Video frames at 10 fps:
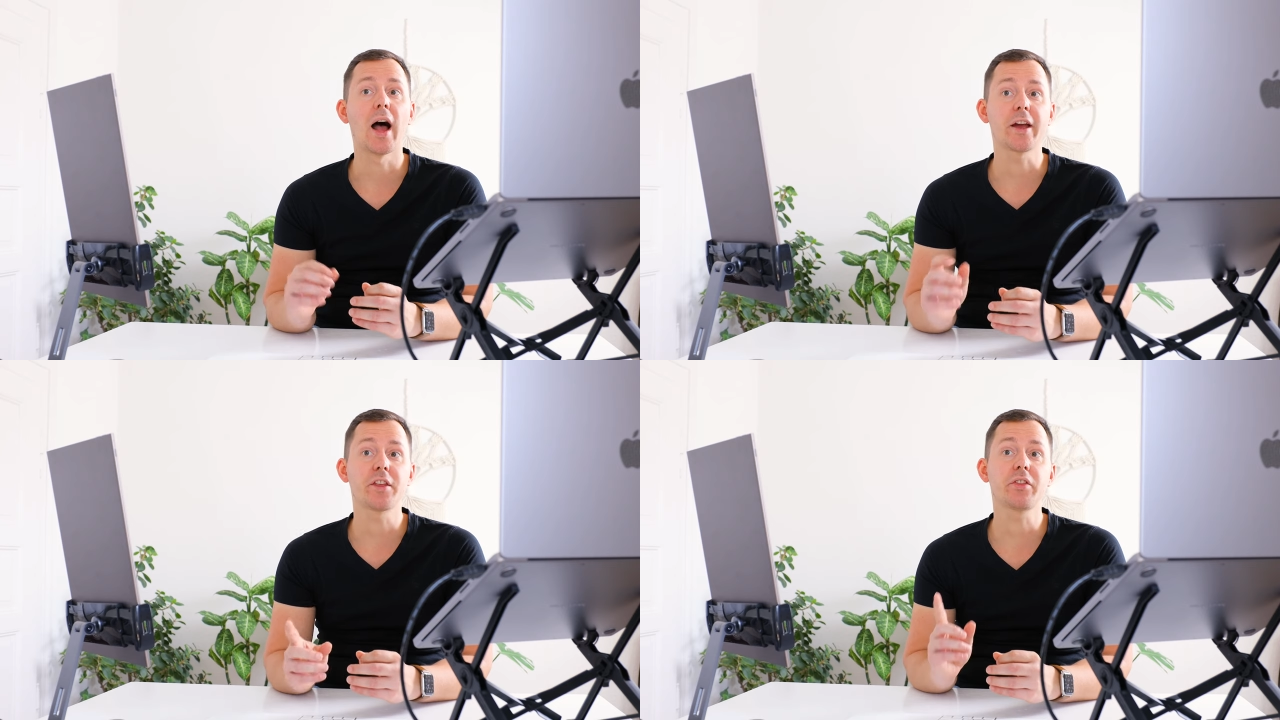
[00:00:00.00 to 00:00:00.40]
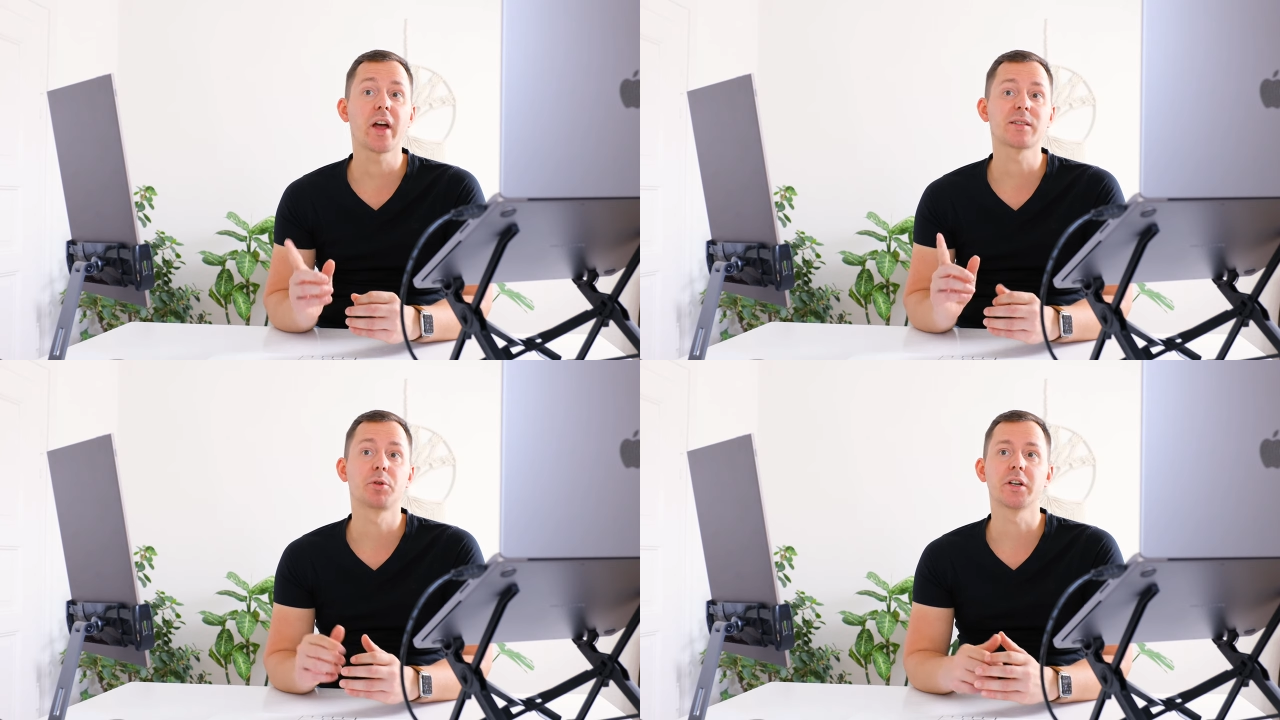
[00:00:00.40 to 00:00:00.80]
I think
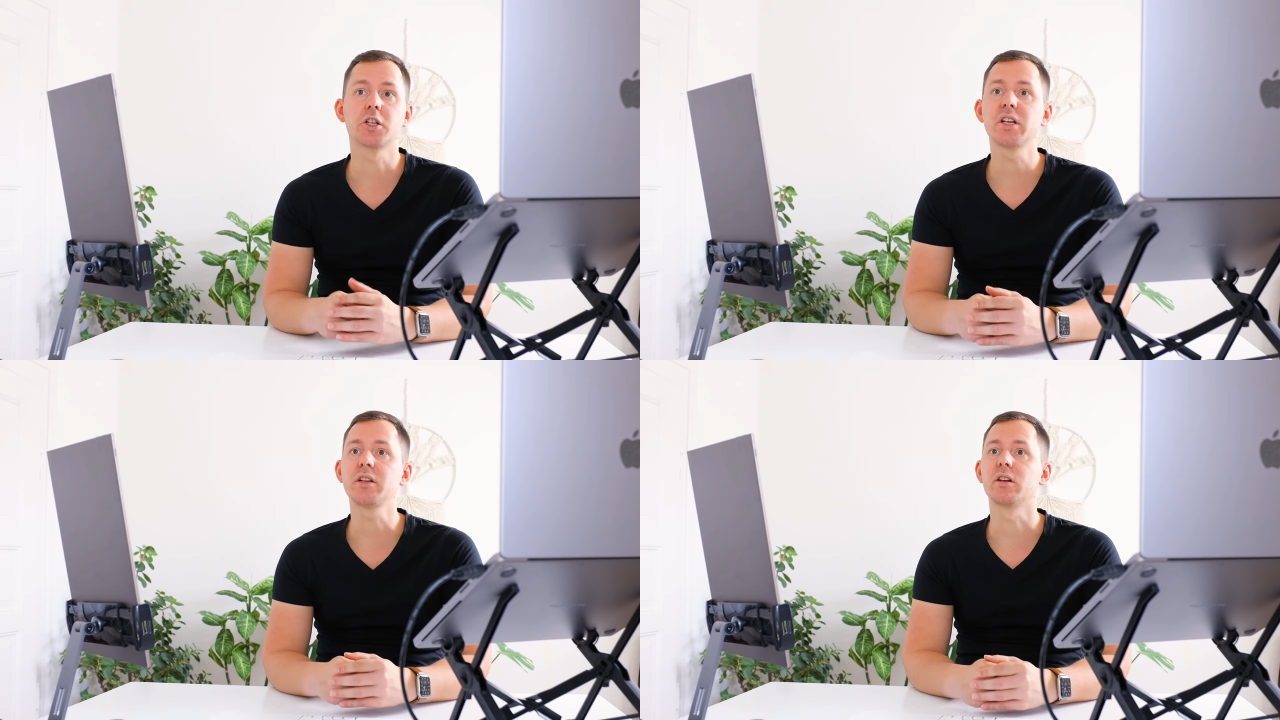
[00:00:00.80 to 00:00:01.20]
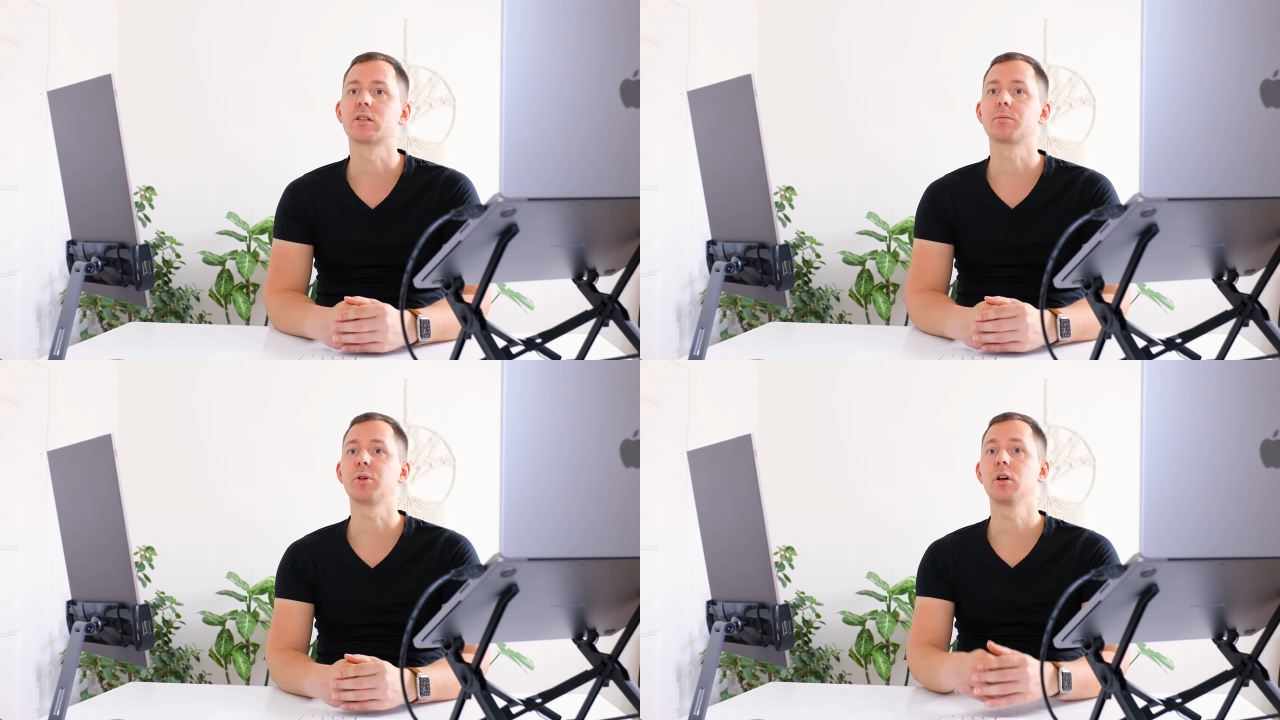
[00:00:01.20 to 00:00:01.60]
that's pretty
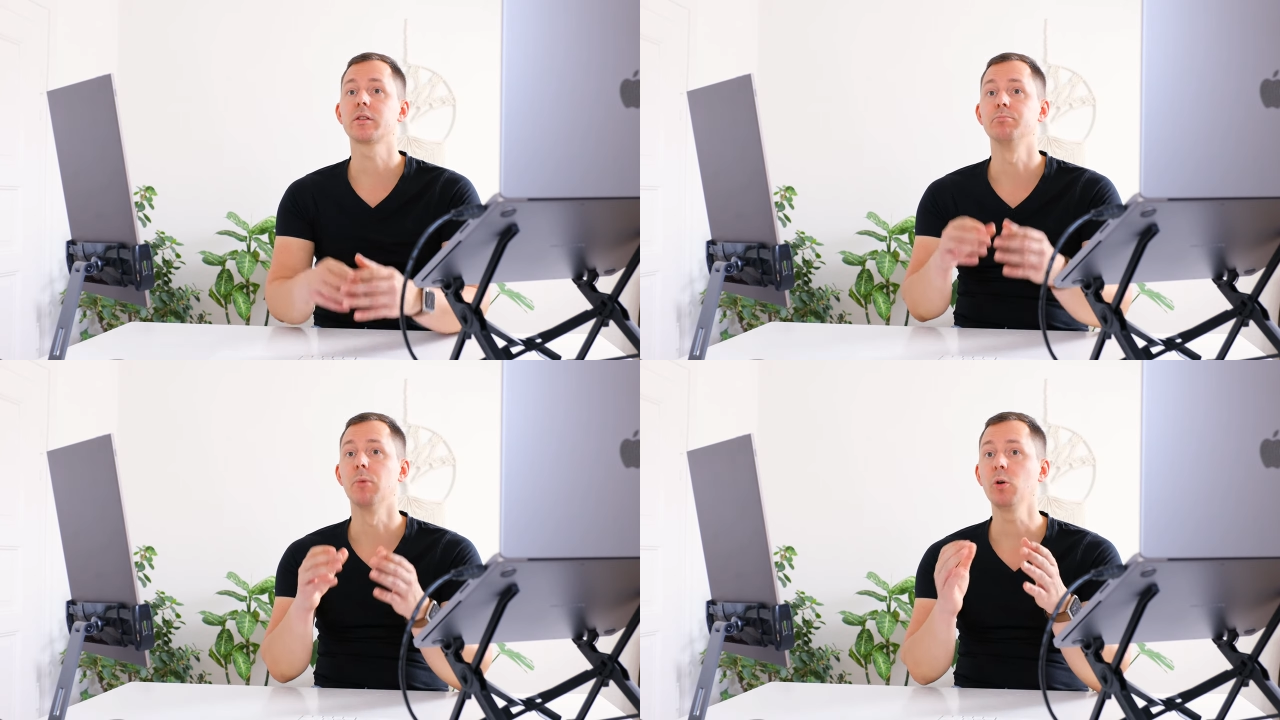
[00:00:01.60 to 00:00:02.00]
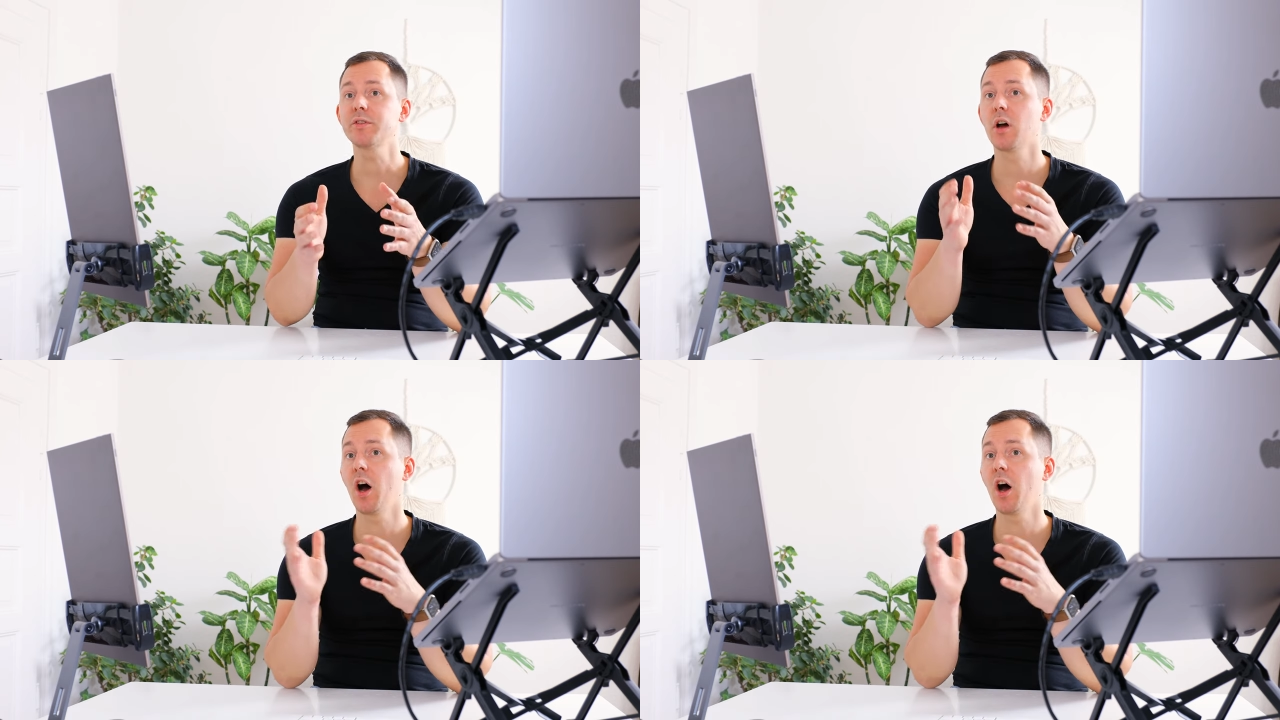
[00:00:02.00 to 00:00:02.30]
genius because most